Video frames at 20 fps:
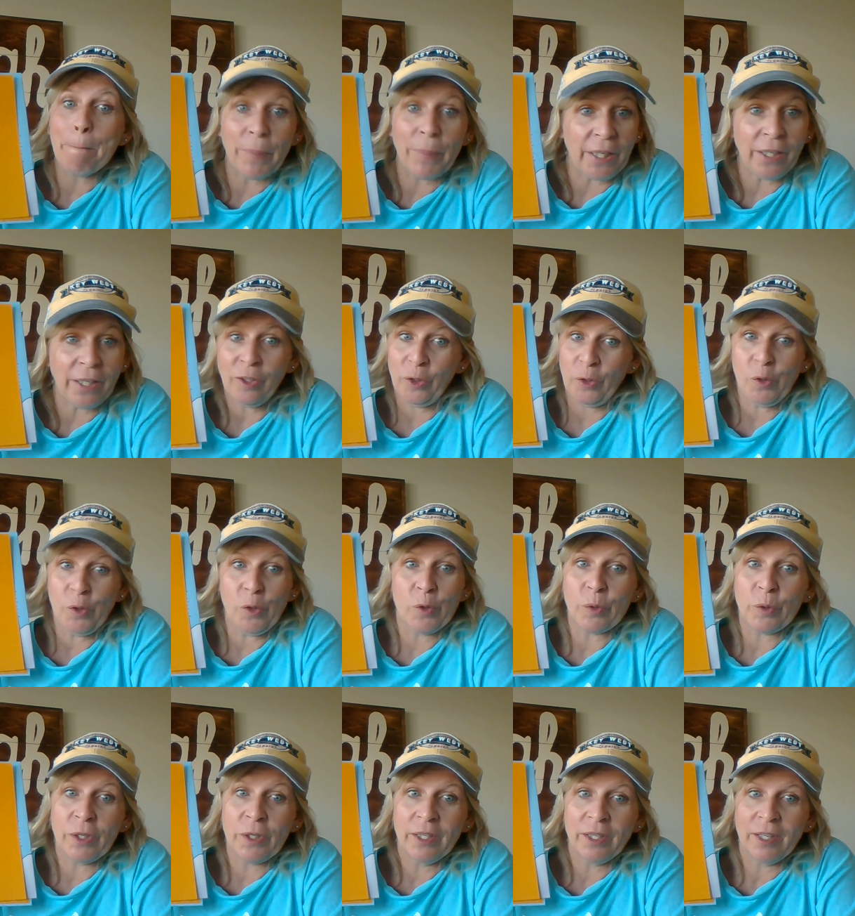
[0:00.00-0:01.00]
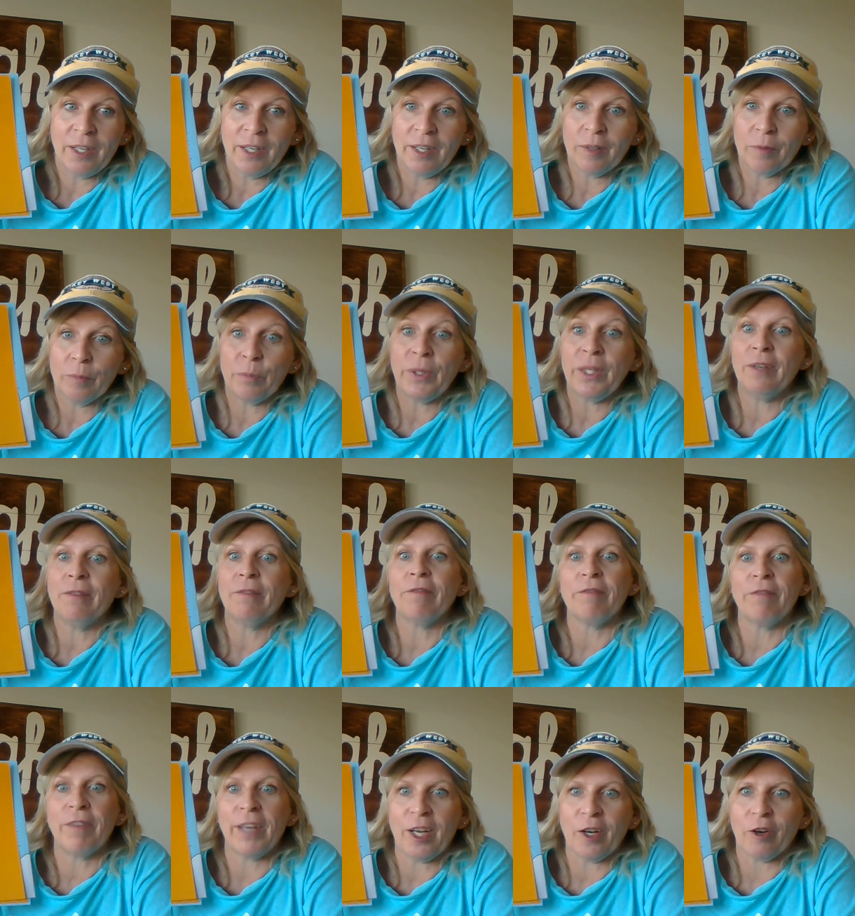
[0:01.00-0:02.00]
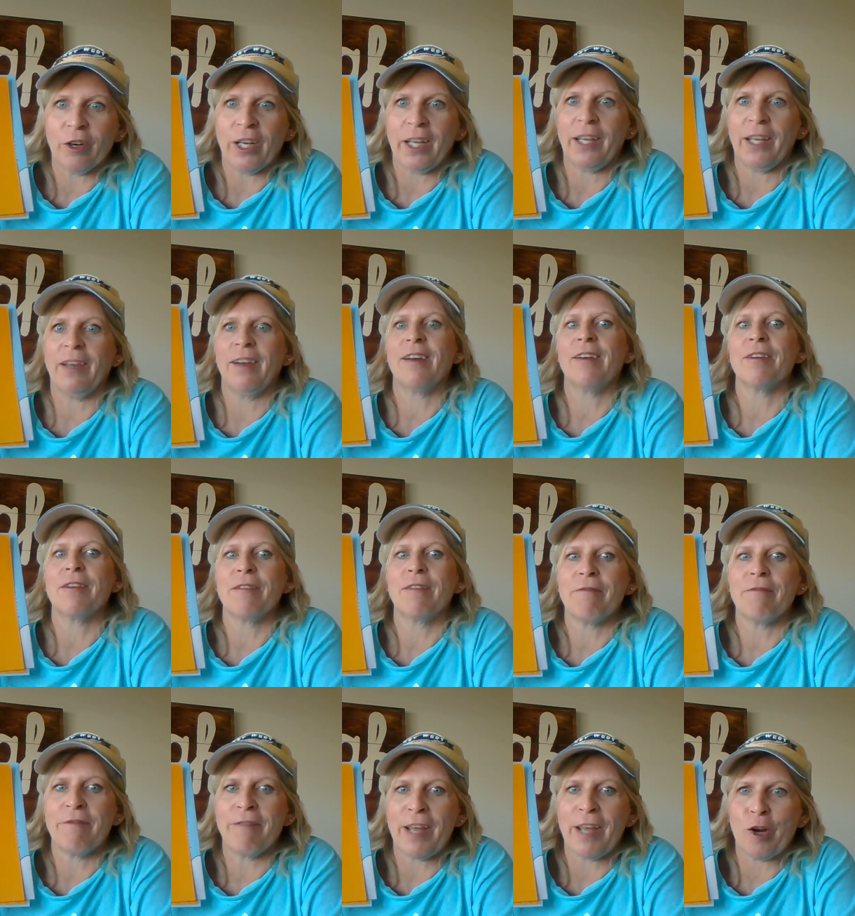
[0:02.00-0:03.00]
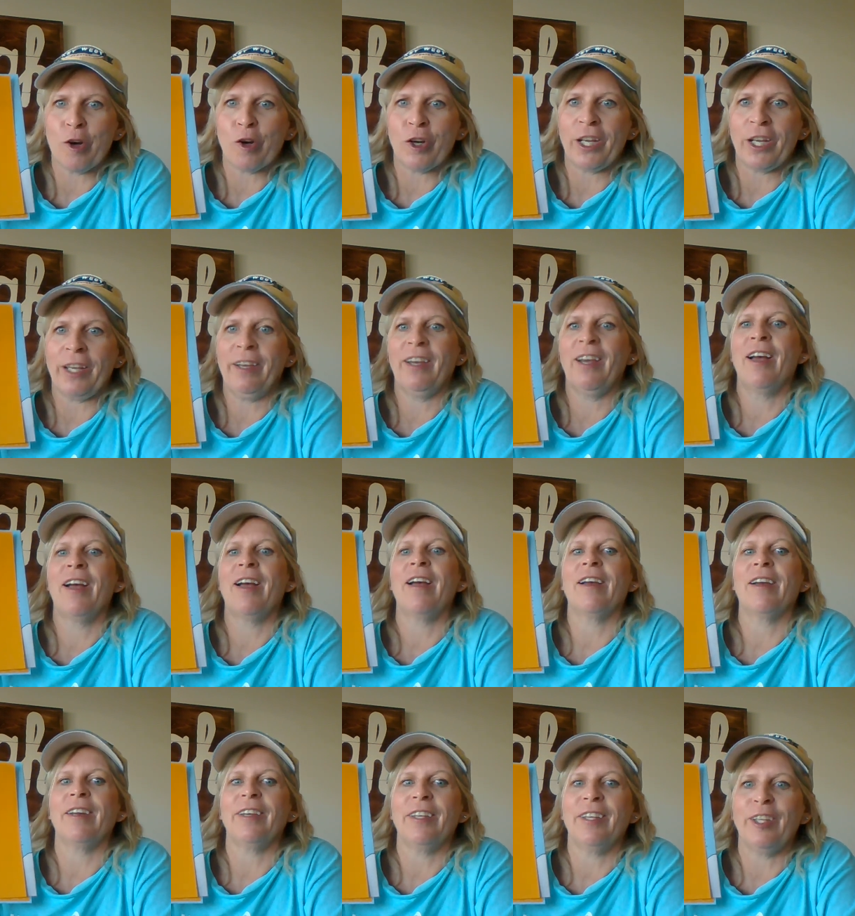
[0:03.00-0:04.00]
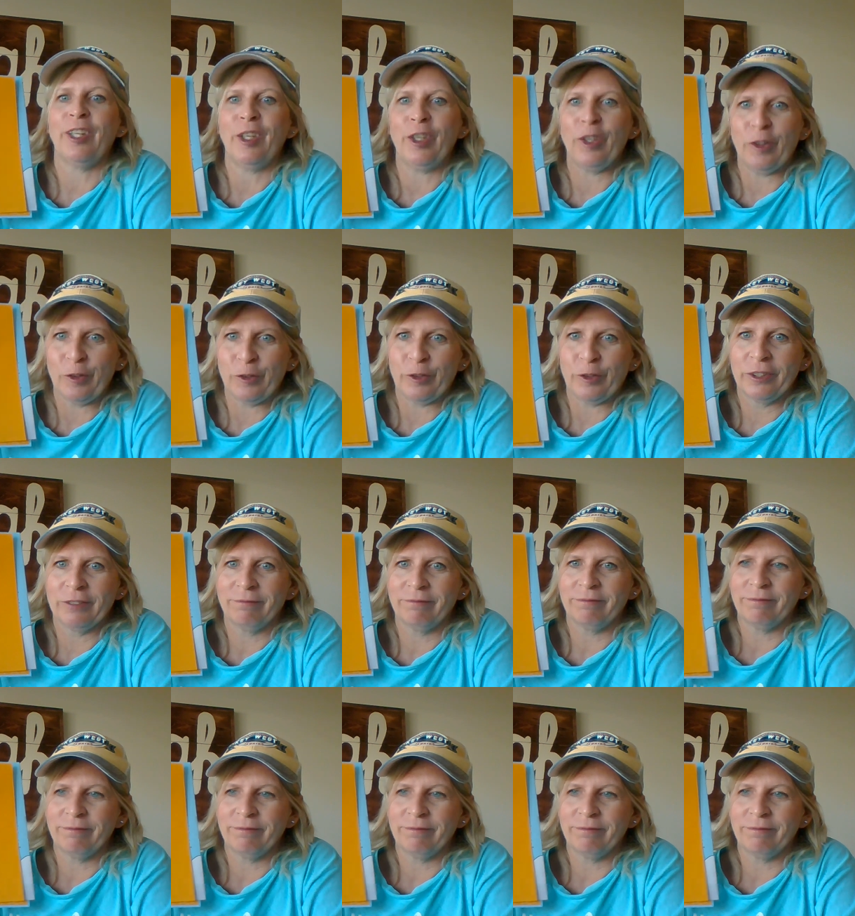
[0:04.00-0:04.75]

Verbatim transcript: Be you. Be very, very you.